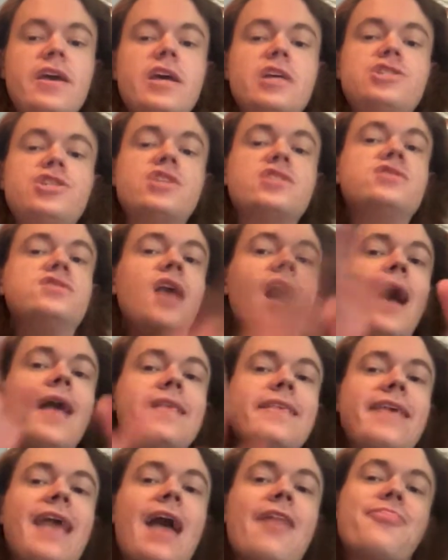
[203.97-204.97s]
She's
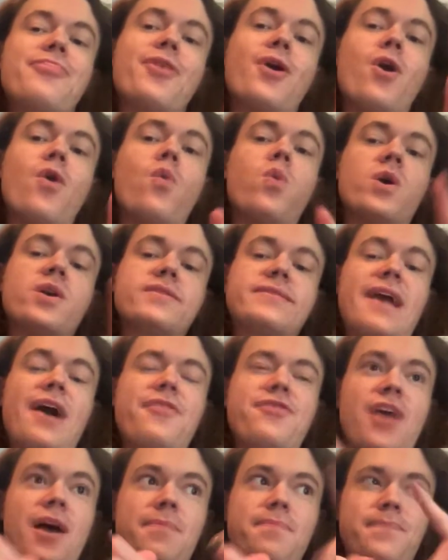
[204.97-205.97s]
not yet, though, worked
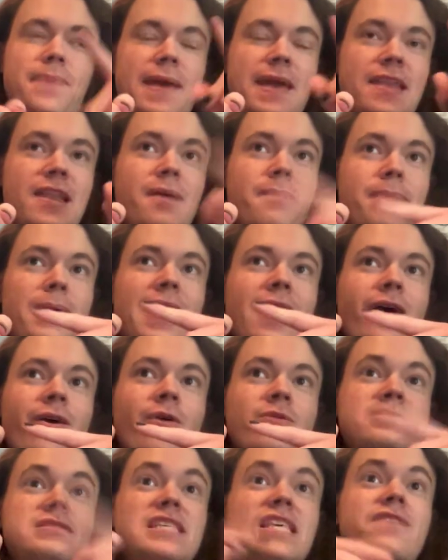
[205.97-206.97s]
out that bit
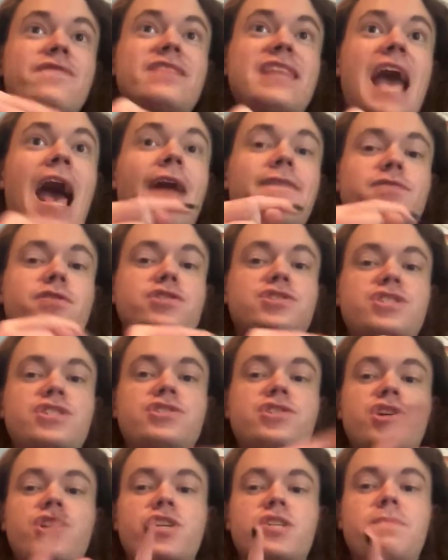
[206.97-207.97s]
about even after she
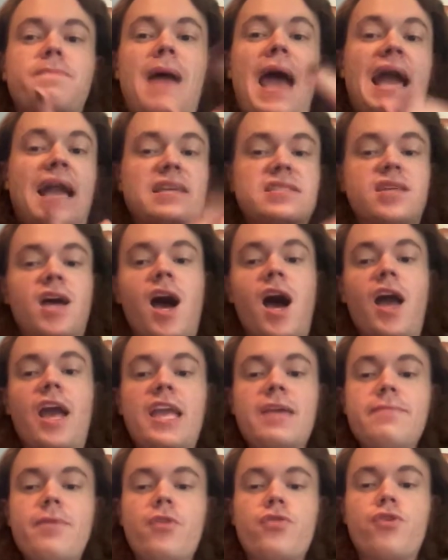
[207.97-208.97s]
turned back time,